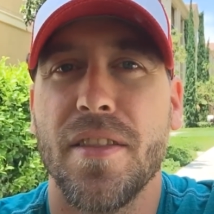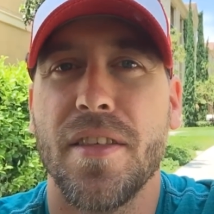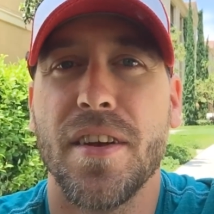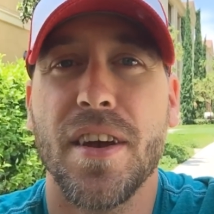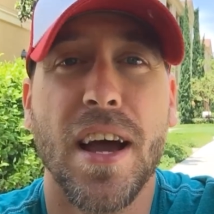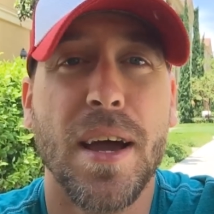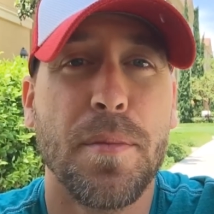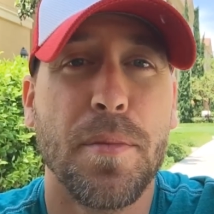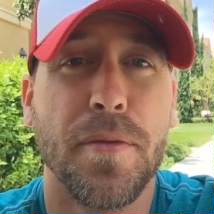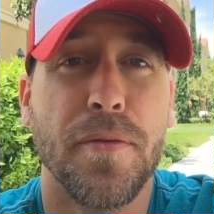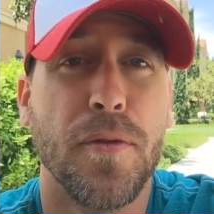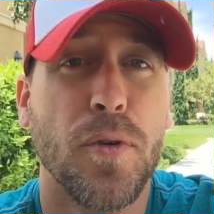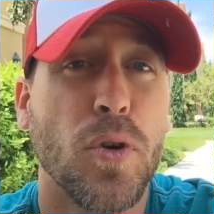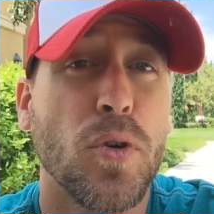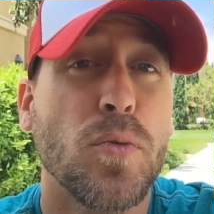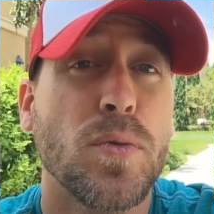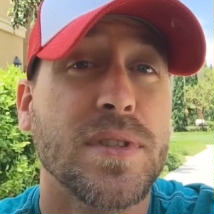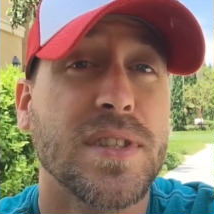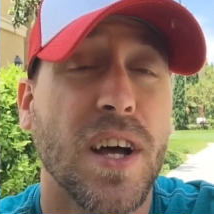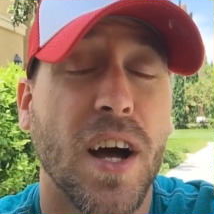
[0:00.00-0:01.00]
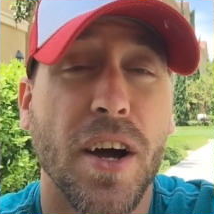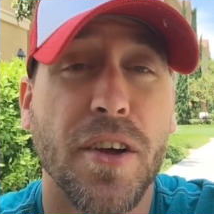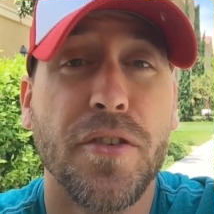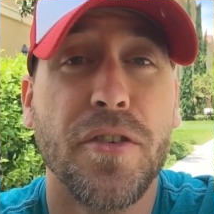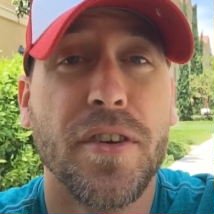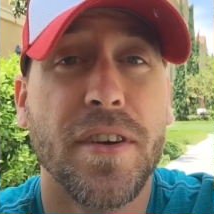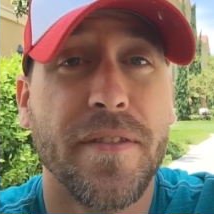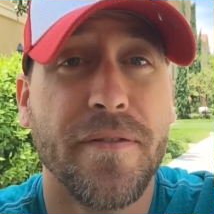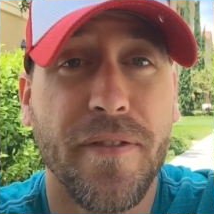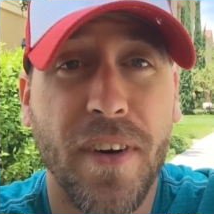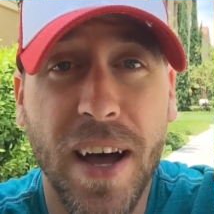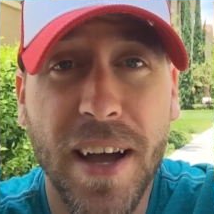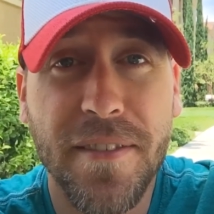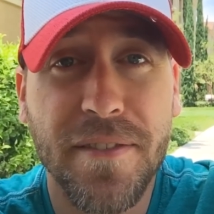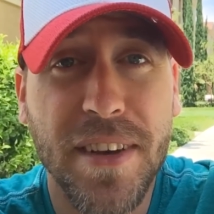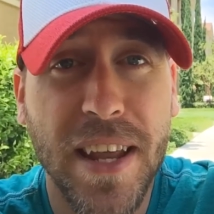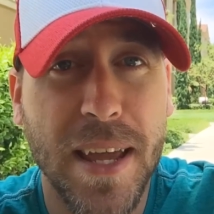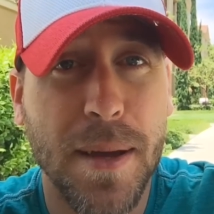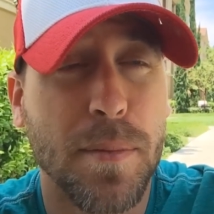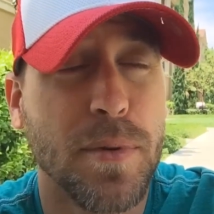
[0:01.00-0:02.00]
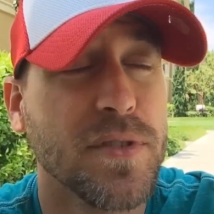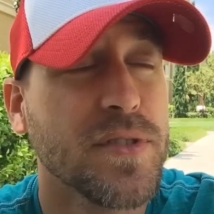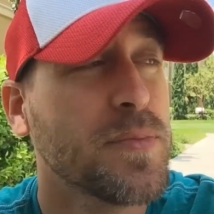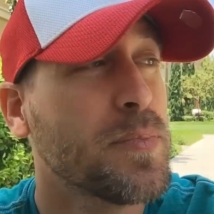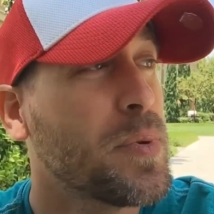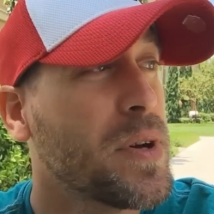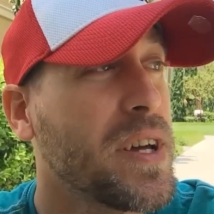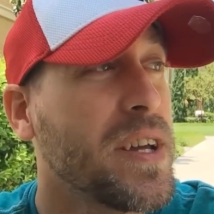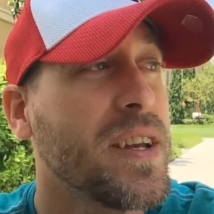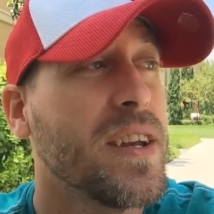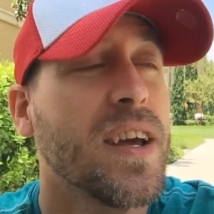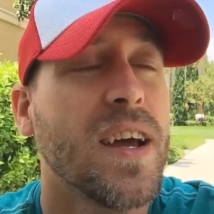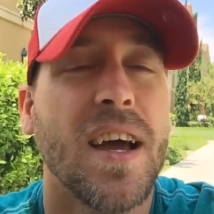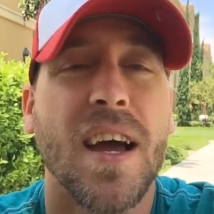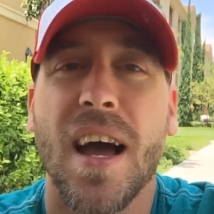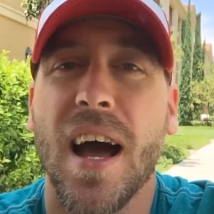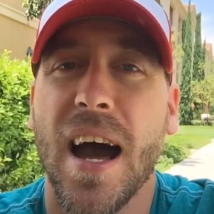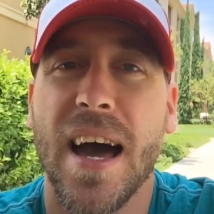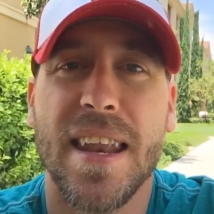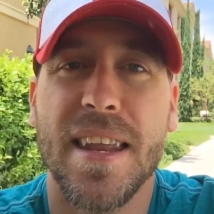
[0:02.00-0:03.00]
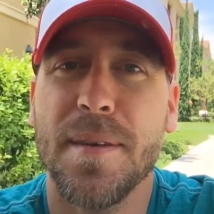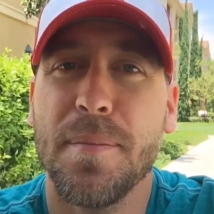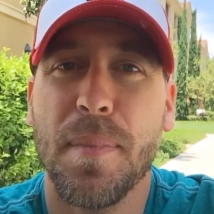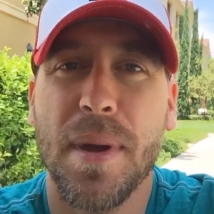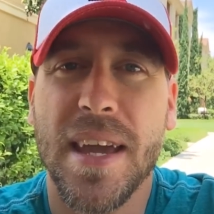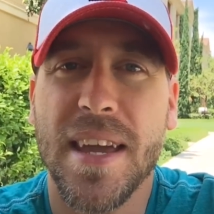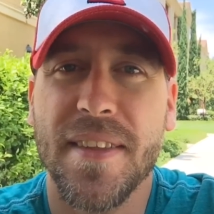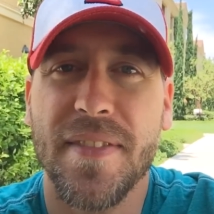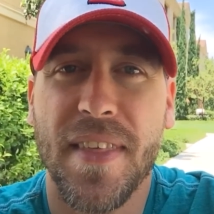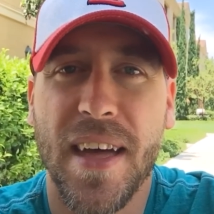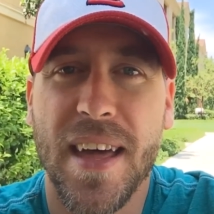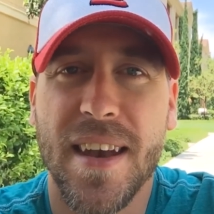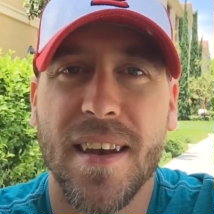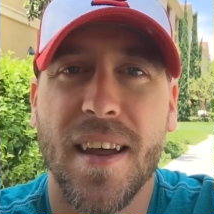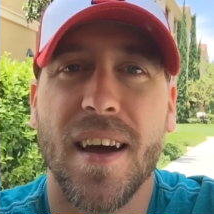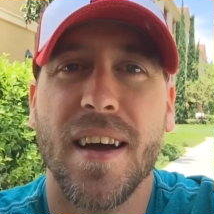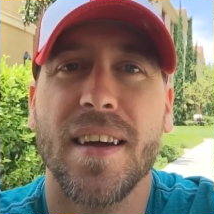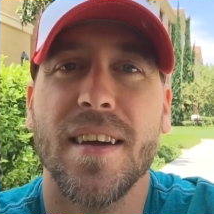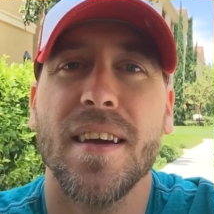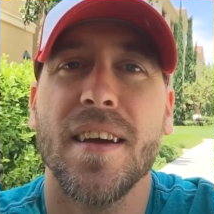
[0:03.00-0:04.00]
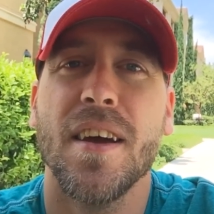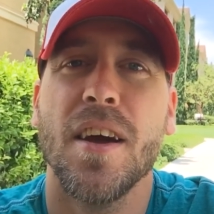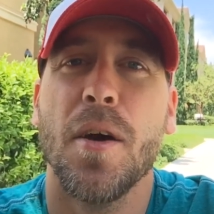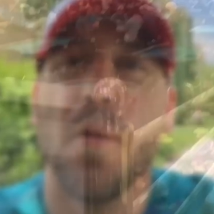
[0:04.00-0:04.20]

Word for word: The night before was 105 tables, but I didn't make it that night.